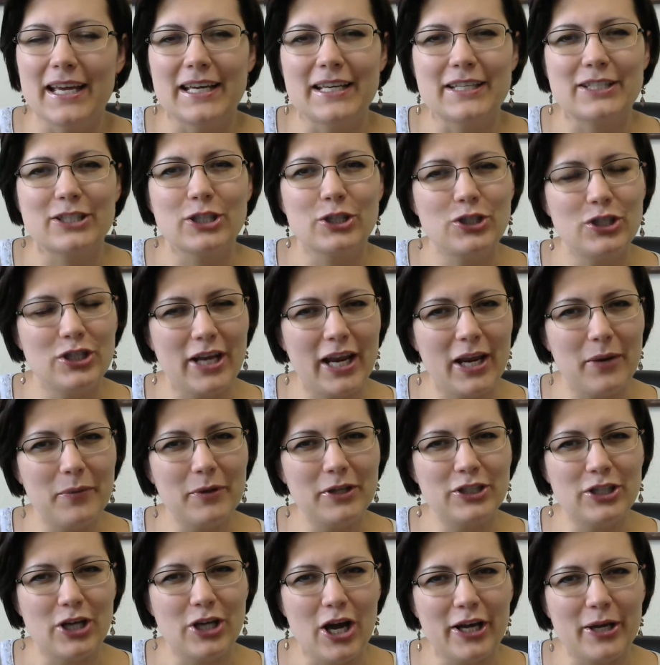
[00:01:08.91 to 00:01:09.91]
So today
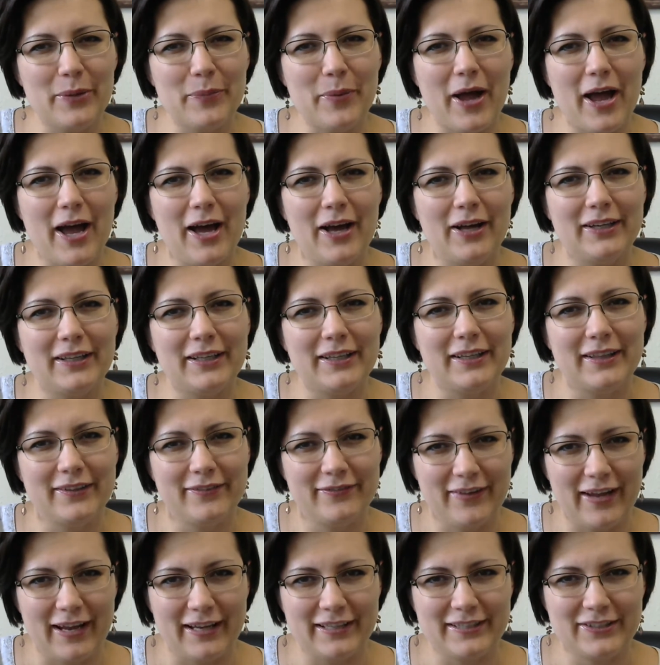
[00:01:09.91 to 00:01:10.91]
we'll talk about the
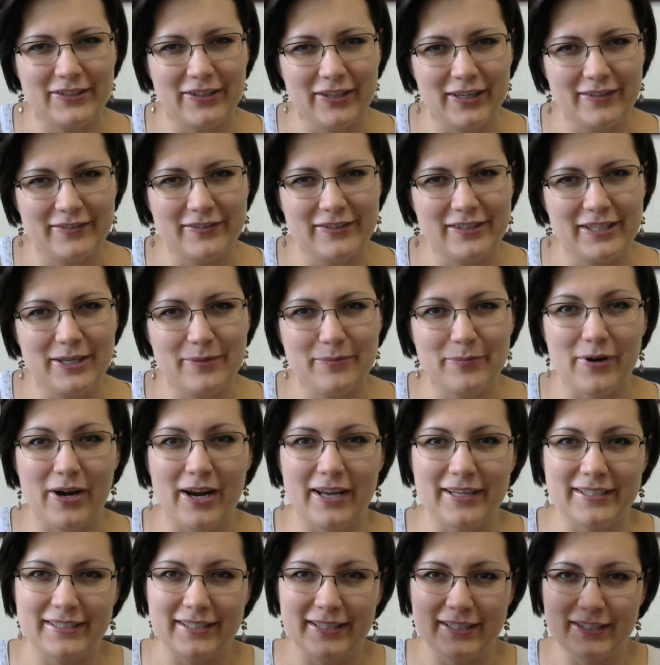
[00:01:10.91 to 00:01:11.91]
fast EFT
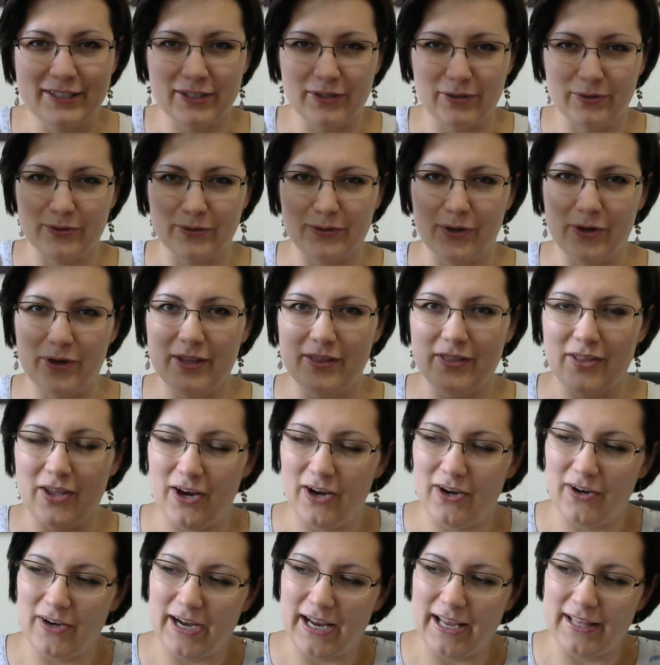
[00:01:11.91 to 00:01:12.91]
process ongoing there.